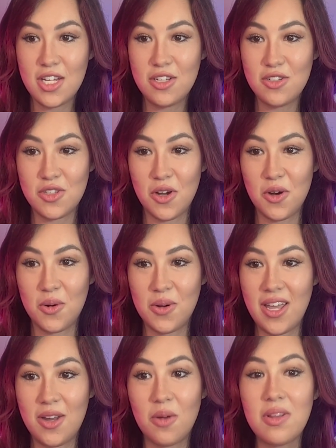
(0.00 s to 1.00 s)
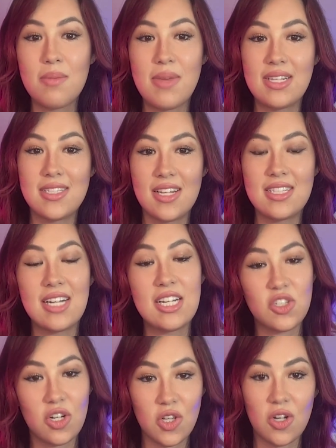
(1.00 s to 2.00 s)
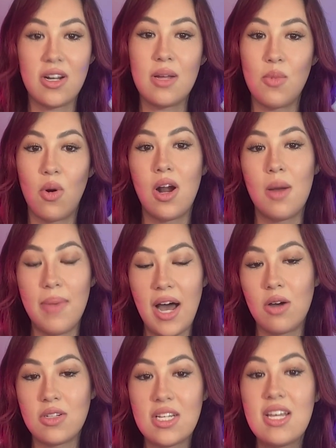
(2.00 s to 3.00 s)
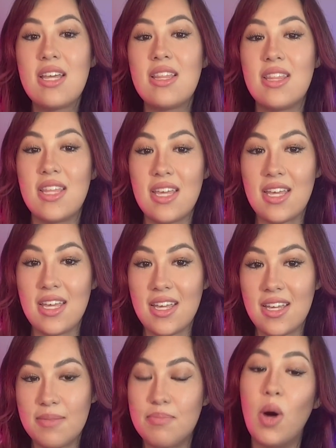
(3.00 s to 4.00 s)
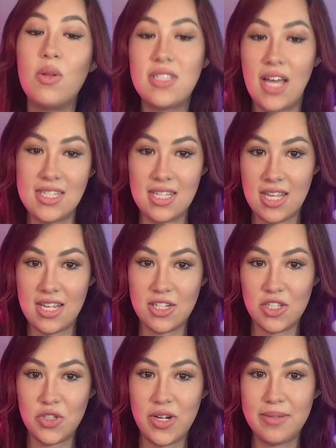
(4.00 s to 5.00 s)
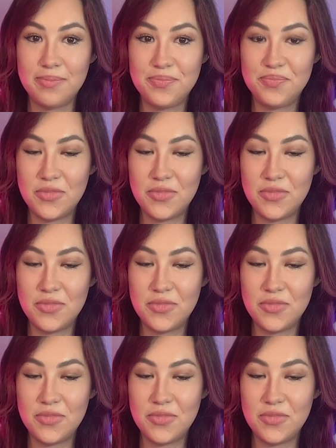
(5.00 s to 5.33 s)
So it only made sense that I started learning more about both sides of the industry.